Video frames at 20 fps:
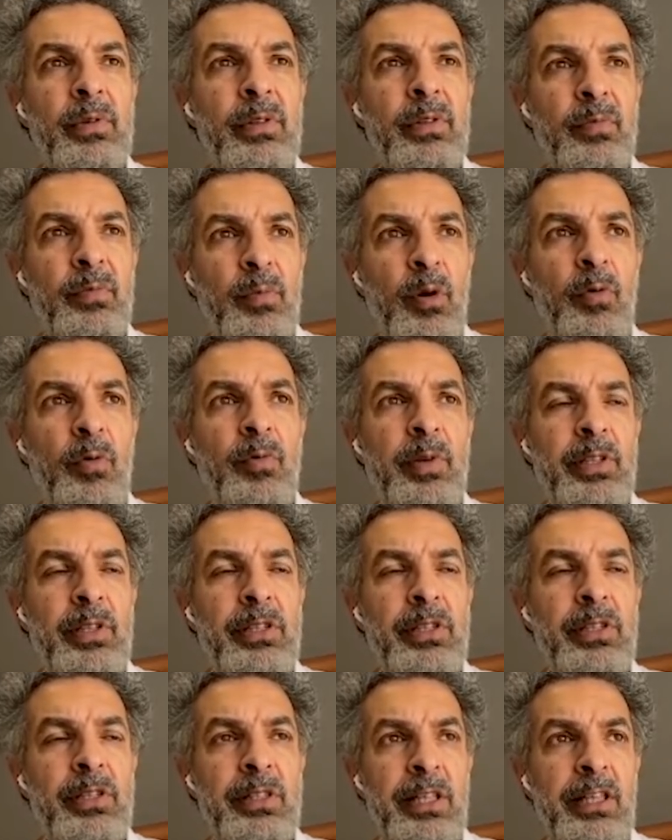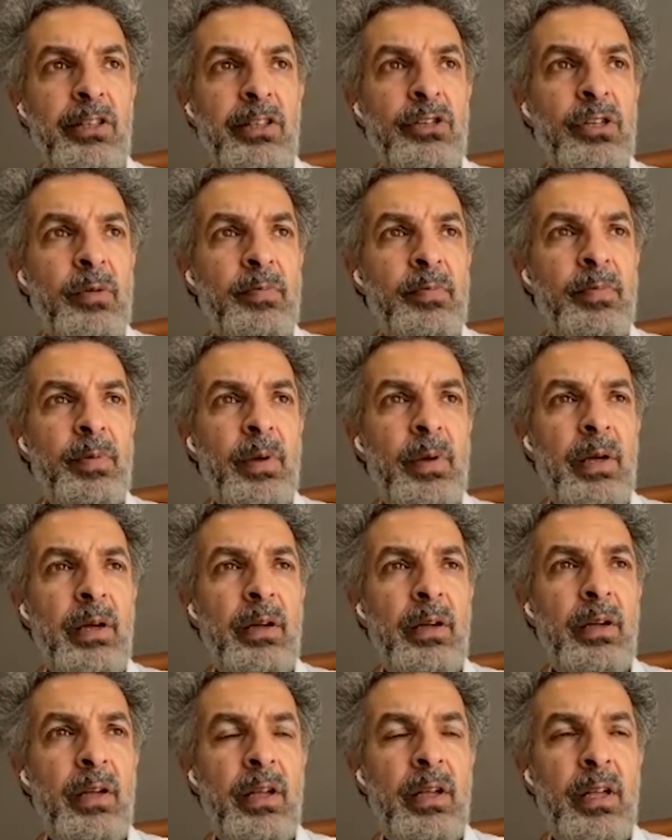movement's leadership,
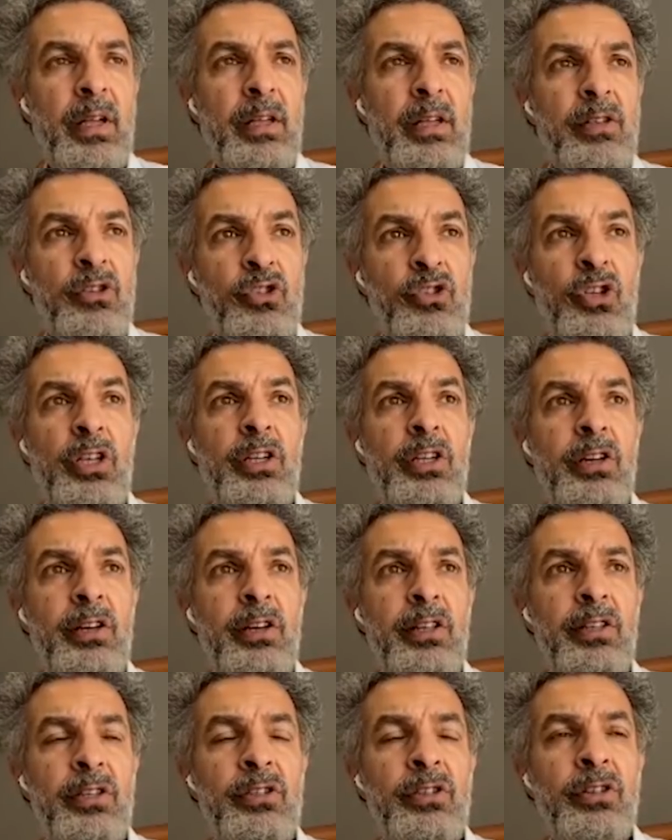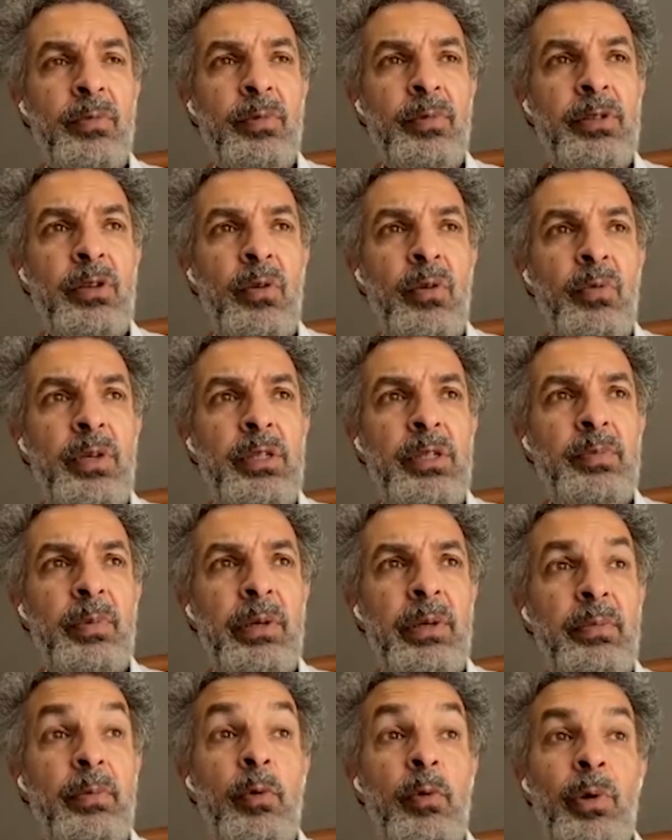senior leadership has always
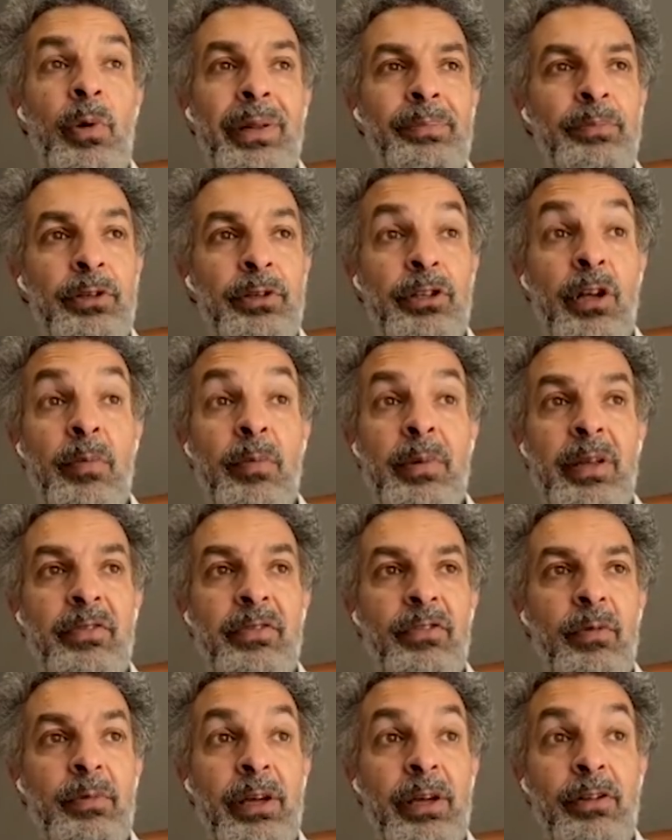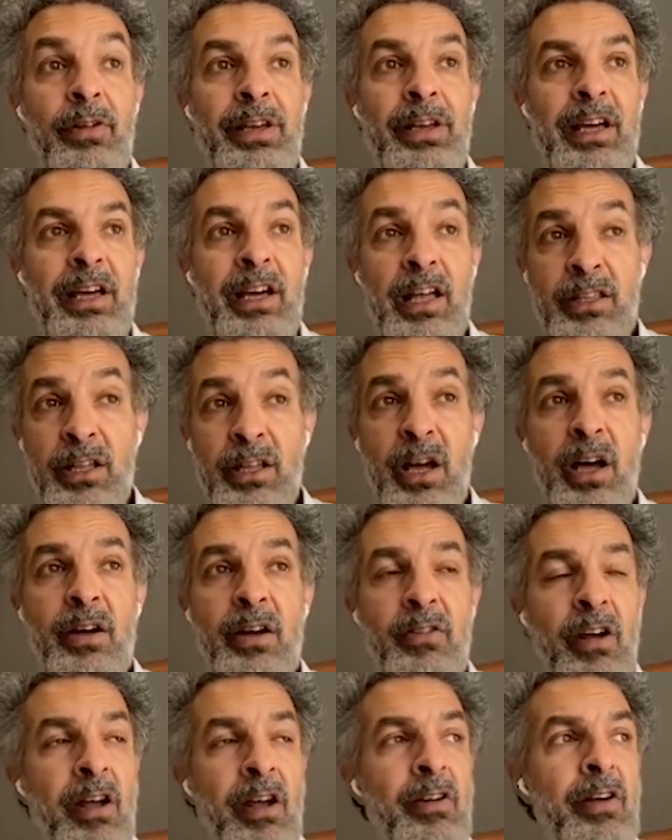been, well, predominantly from the greater
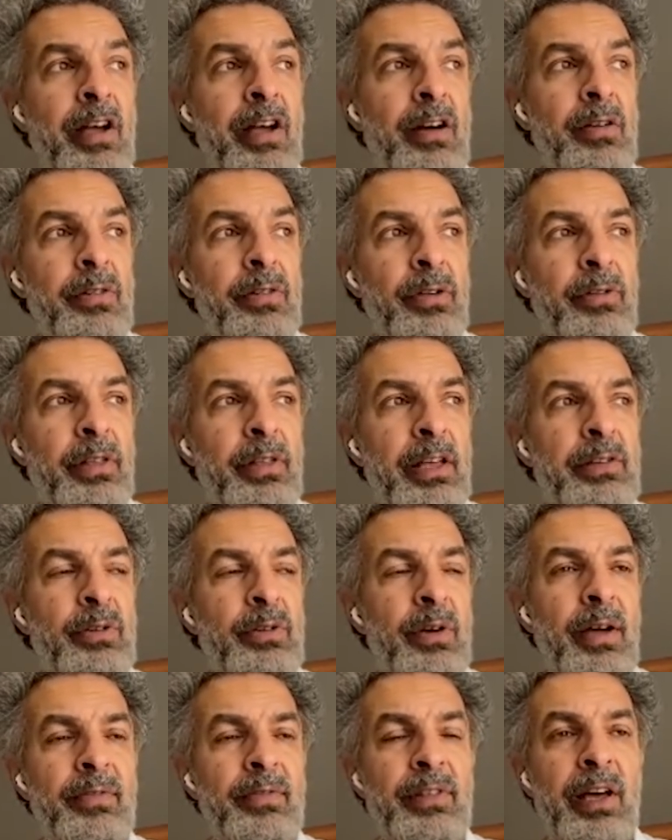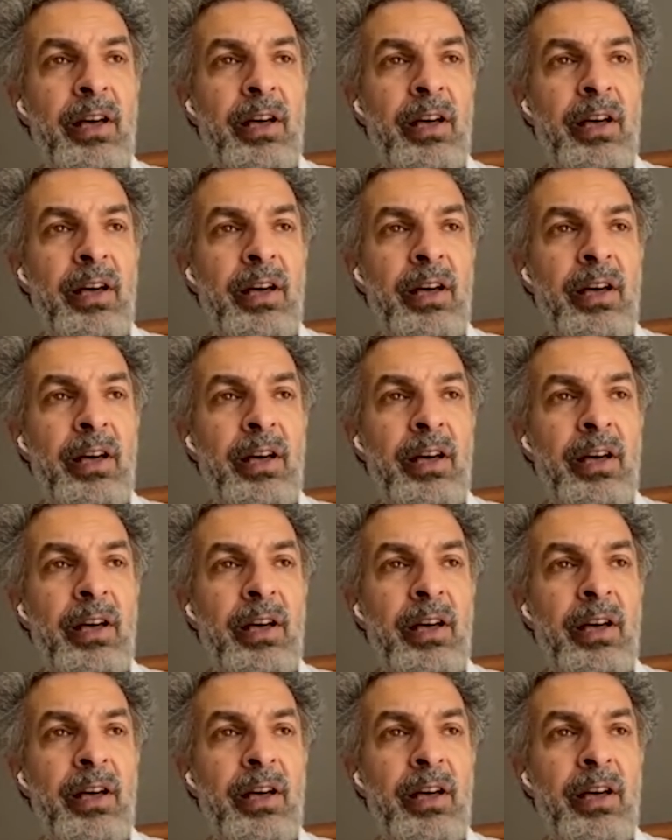Kandahar area, although they do have the